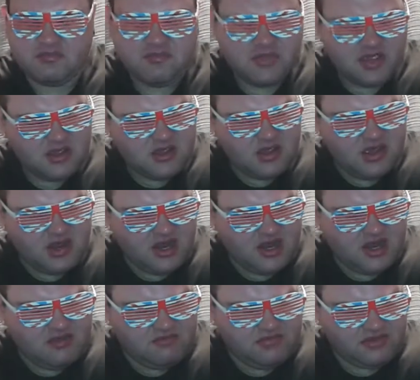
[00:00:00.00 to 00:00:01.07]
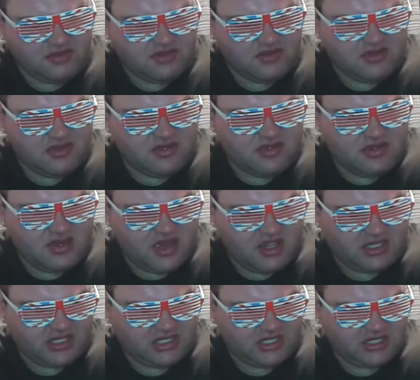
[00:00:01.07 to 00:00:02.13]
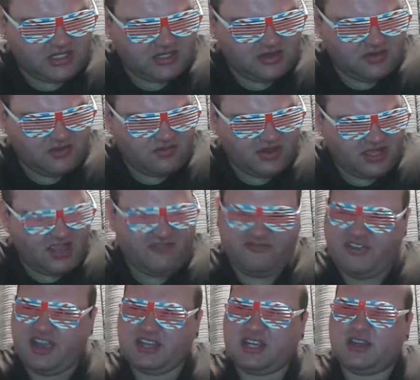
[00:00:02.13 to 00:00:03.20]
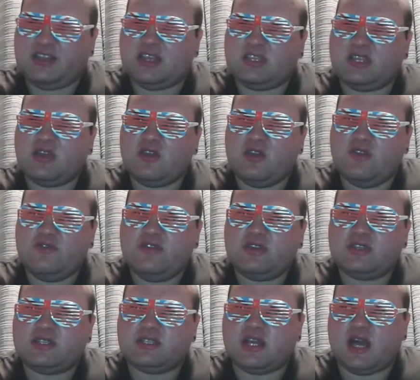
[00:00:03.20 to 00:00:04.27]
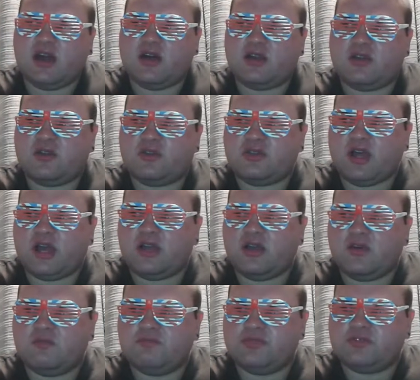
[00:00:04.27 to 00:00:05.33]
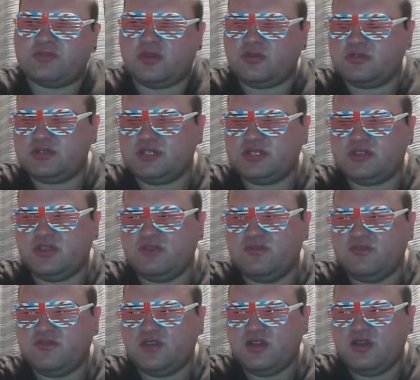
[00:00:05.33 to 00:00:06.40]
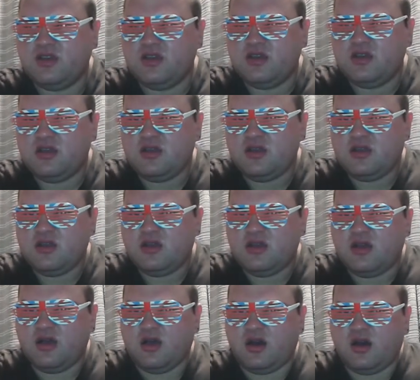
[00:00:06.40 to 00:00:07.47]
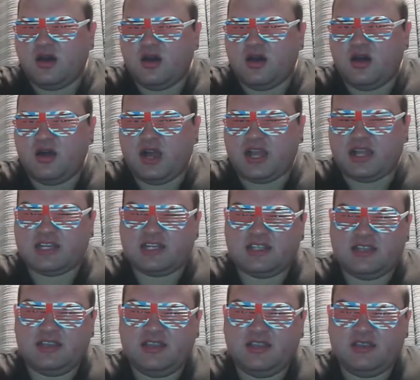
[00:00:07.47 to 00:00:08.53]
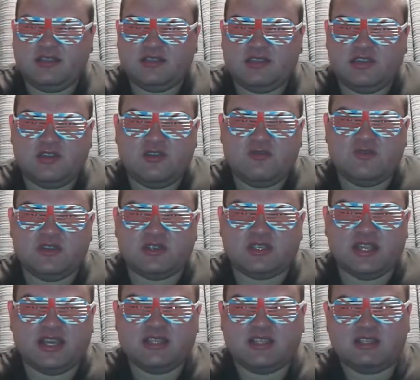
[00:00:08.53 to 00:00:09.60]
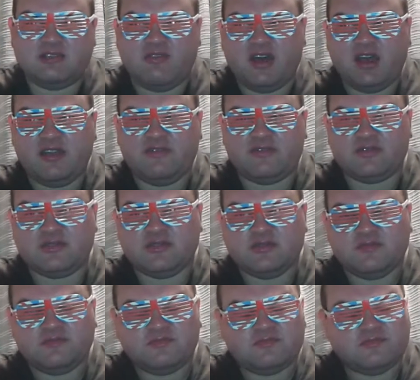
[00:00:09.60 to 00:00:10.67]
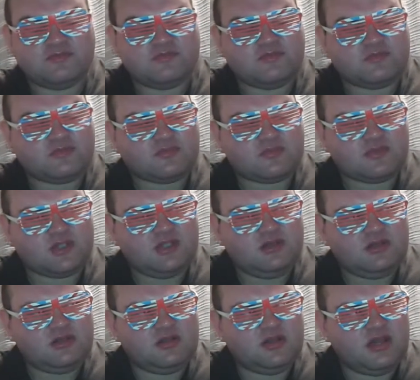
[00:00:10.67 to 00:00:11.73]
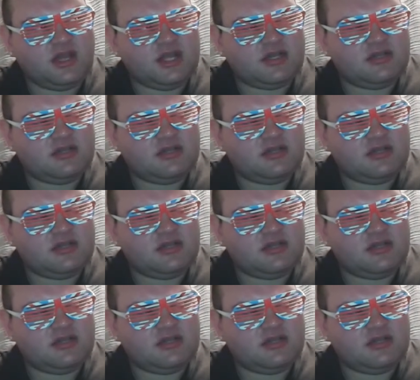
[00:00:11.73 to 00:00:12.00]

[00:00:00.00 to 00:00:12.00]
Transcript: we then find out that the Others that are like on patrol and stuff are actually the humans. They're the survivors. And also in it,